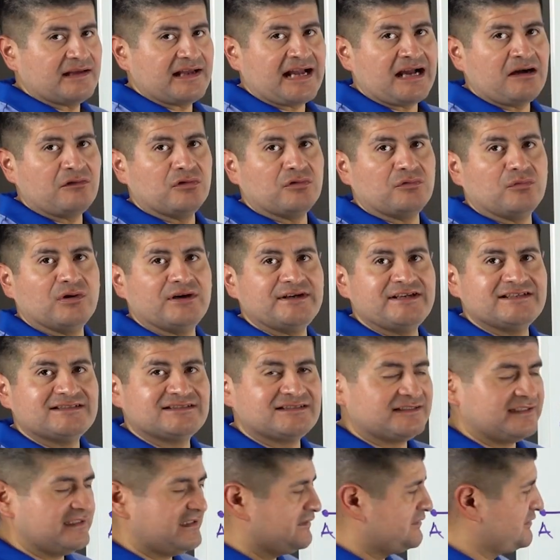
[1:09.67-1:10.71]
Our running
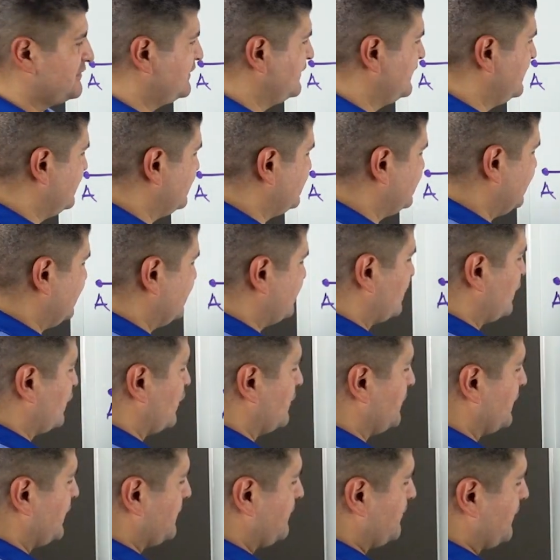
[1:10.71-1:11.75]
stitch is
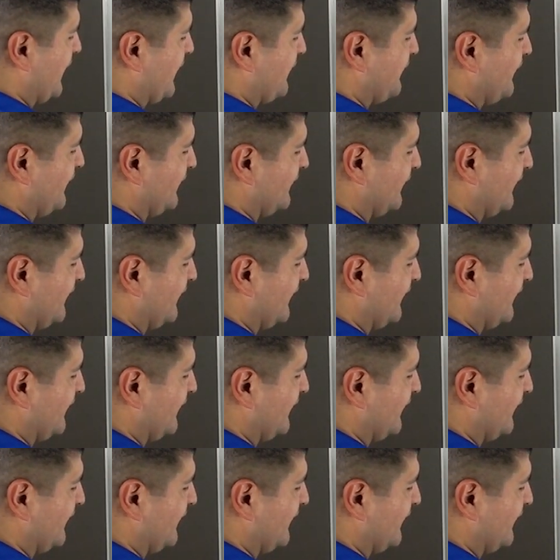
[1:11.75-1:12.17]
determined by the